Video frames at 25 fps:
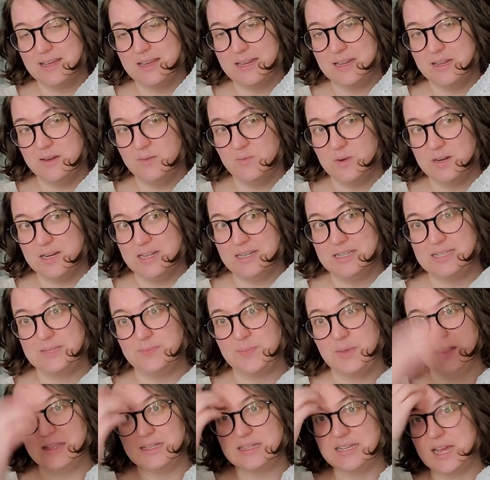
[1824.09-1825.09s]
I didn't want to
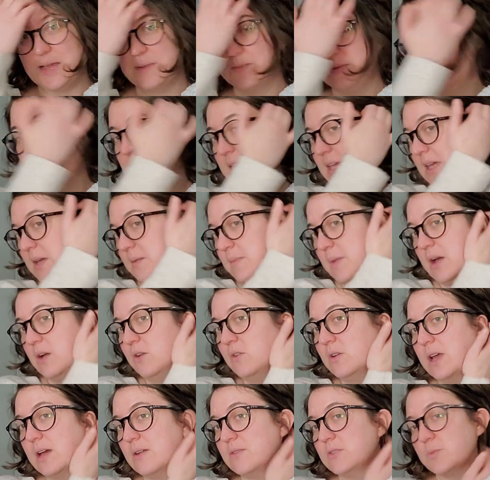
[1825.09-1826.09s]
spend the time taking him
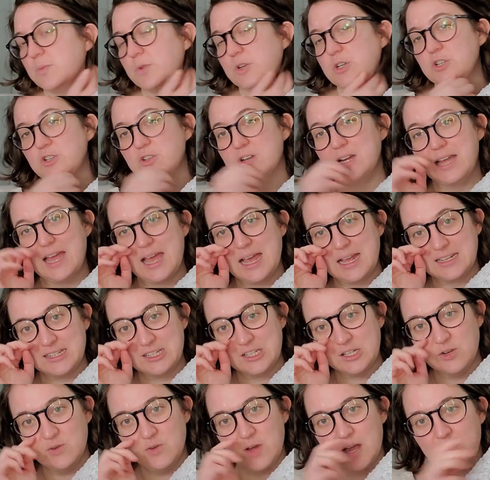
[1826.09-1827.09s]
out. I was pretty sure I had
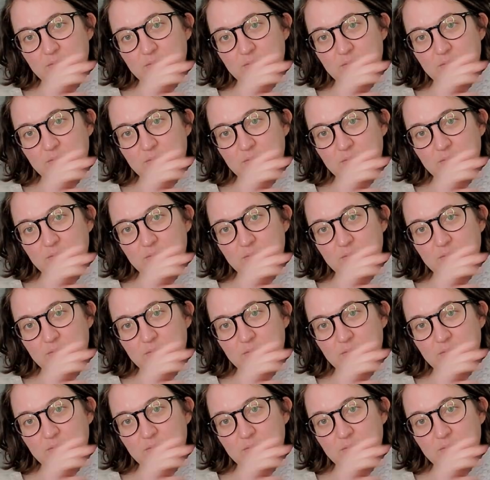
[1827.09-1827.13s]
to.